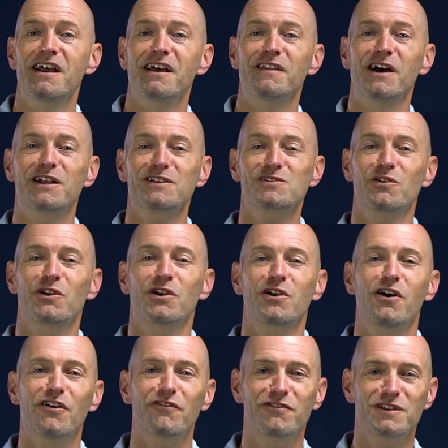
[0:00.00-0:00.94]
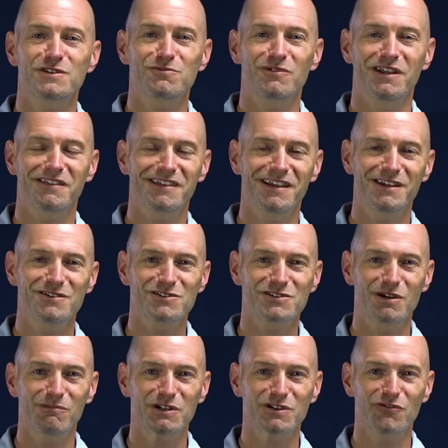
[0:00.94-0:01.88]
And that's all I got for this week. Thank you
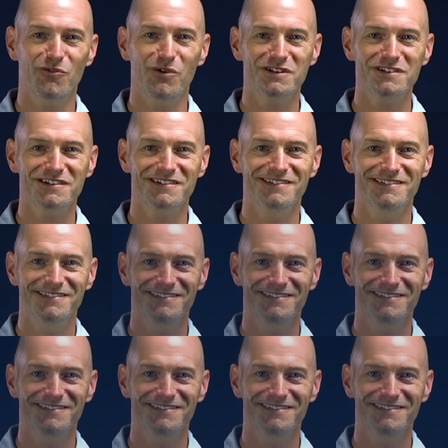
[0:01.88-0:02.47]
so much for watching.